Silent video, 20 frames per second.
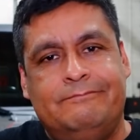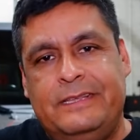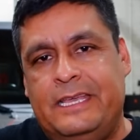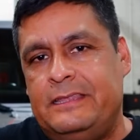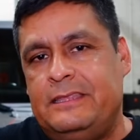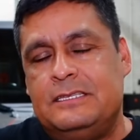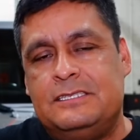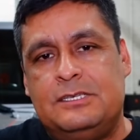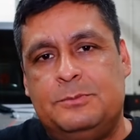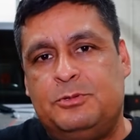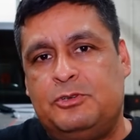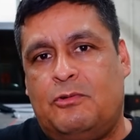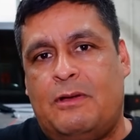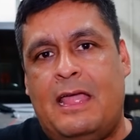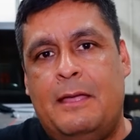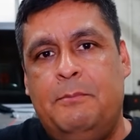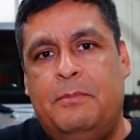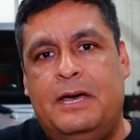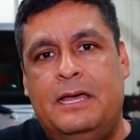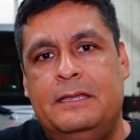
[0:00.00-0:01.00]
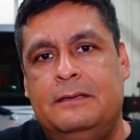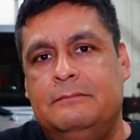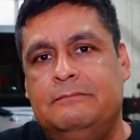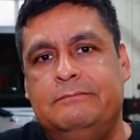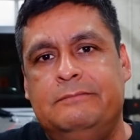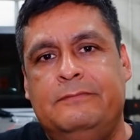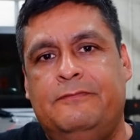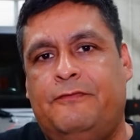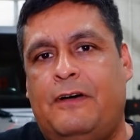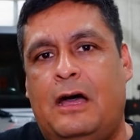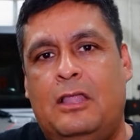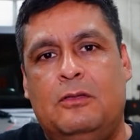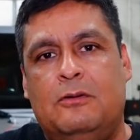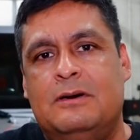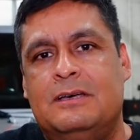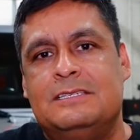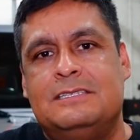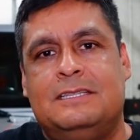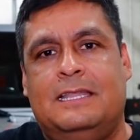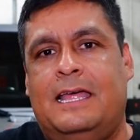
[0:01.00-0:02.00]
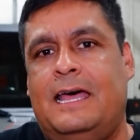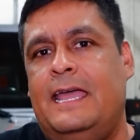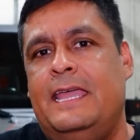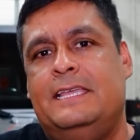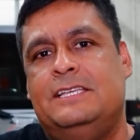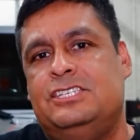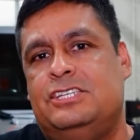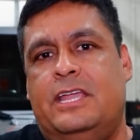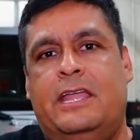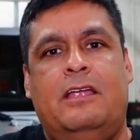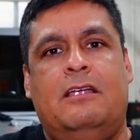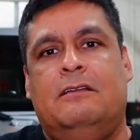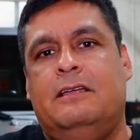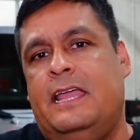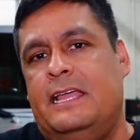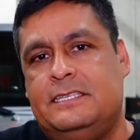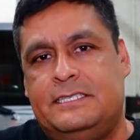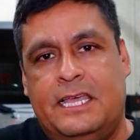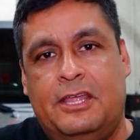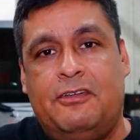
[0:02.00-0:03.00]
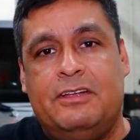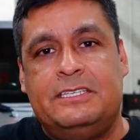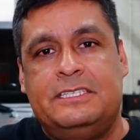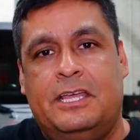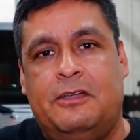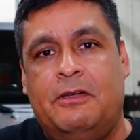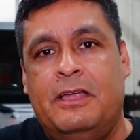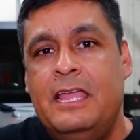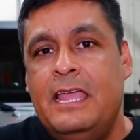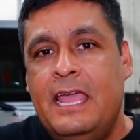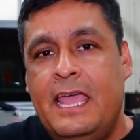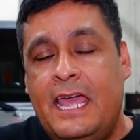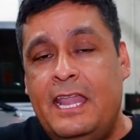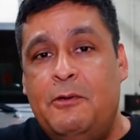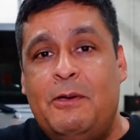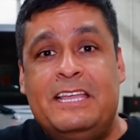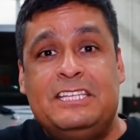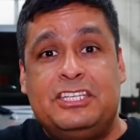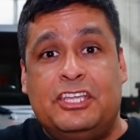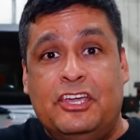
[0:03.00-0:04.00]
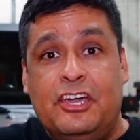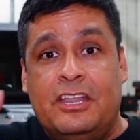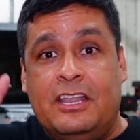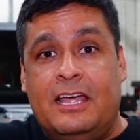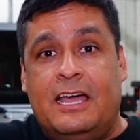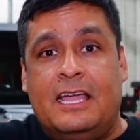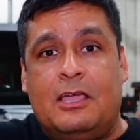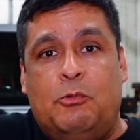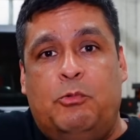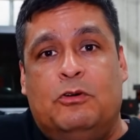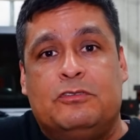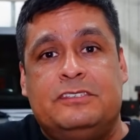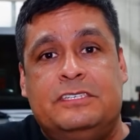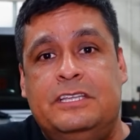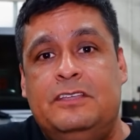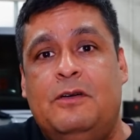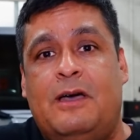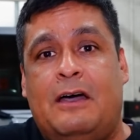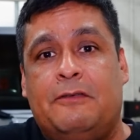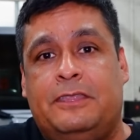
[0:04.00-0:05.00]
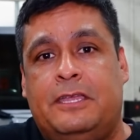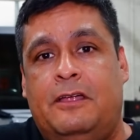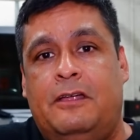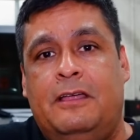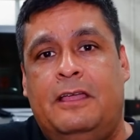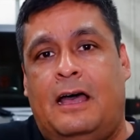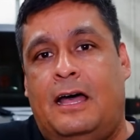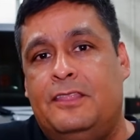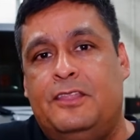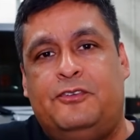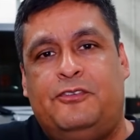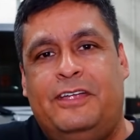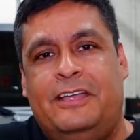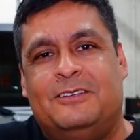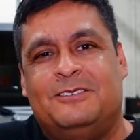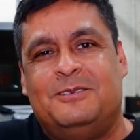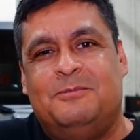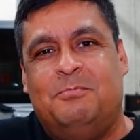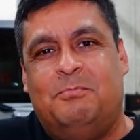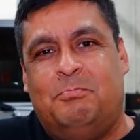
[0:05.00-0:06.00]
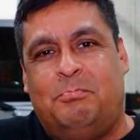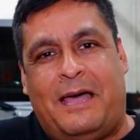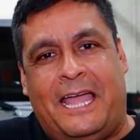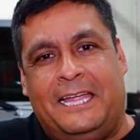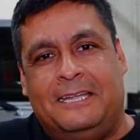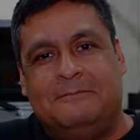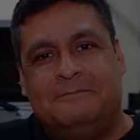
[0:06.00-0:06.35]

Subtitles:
Hit the subscribe button, follow us, like, share, etc., etc. Anyways, good luck. We'll see you out there on the trails. Bye.